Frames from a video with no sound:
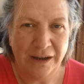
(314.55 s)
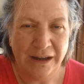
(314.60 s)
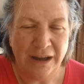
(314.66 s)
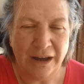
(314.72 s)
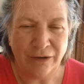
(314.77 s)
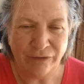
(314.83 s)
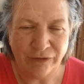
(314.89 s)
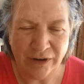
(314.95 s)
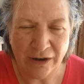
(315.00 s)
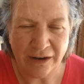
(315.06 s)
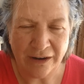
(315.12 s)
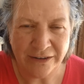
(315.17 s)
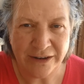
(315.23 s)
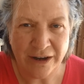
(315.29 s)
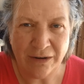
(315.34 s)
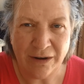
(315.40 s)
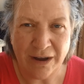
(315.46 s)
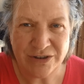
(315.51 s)
Yeah, I
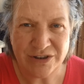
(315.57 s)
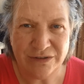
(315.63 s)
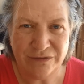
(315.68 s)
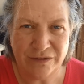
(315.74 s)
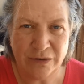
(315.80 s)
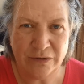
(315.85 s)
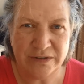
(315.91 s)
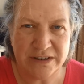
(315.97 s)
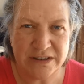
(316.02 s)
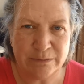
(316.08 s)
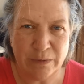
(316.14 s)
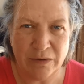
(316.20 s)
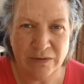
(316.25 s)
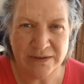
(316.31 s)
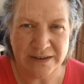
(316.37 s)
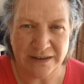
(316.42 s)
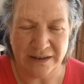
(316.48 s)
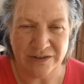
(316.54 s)
don't actually feel
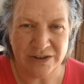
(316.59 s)
despondent.